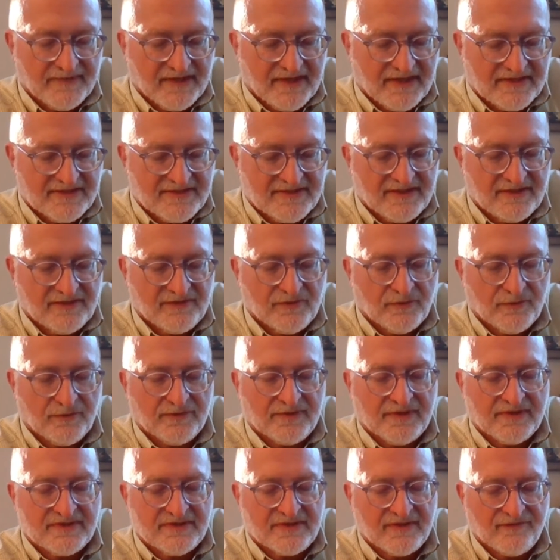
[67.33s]
as he
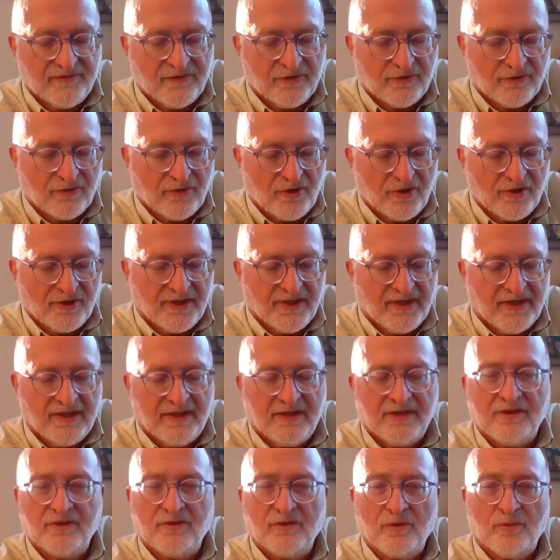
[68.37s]
told us of your
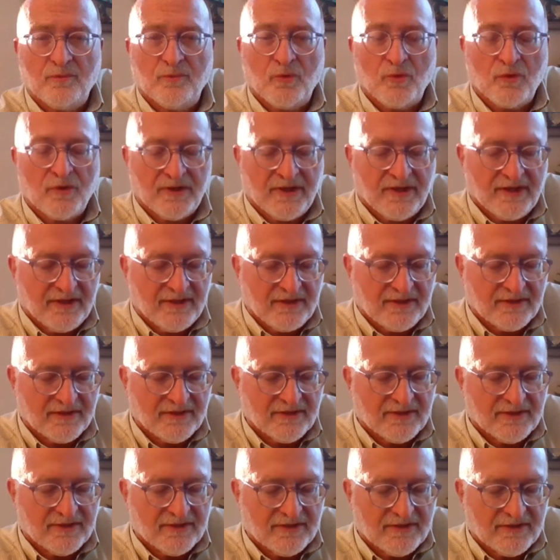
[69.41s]
longing, your mourning,
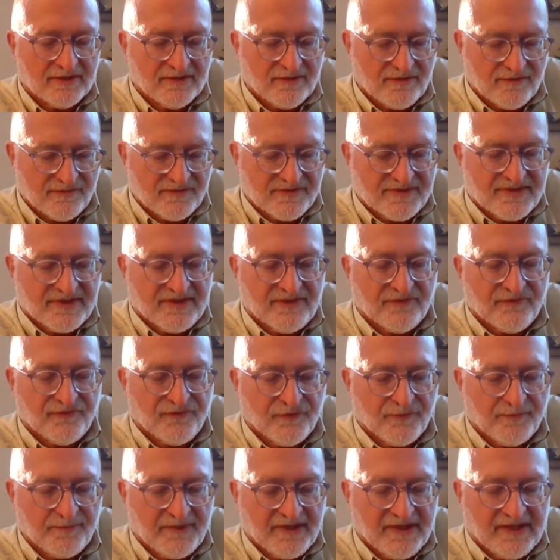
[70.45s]
your zeal
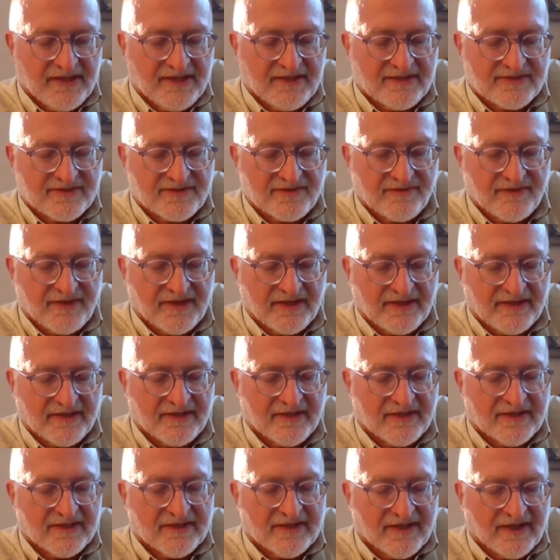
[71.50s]
for me, so that
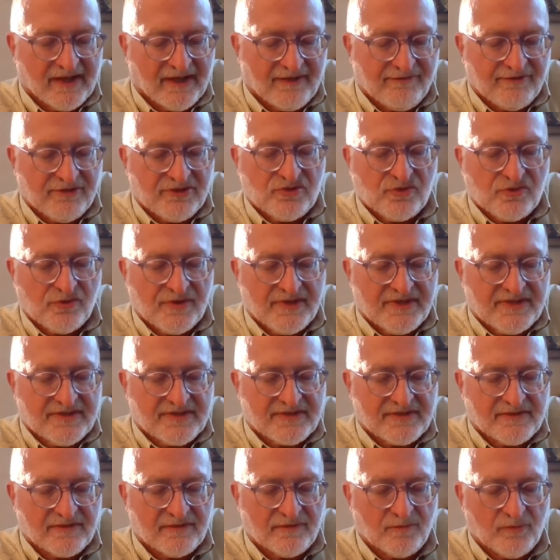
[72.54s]
I rejoice
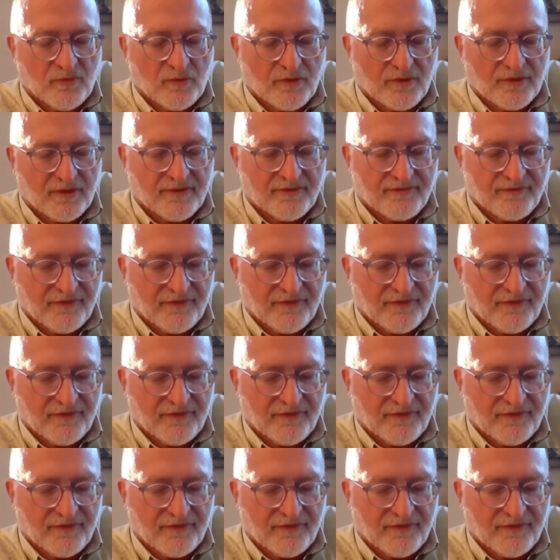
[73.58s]
still more.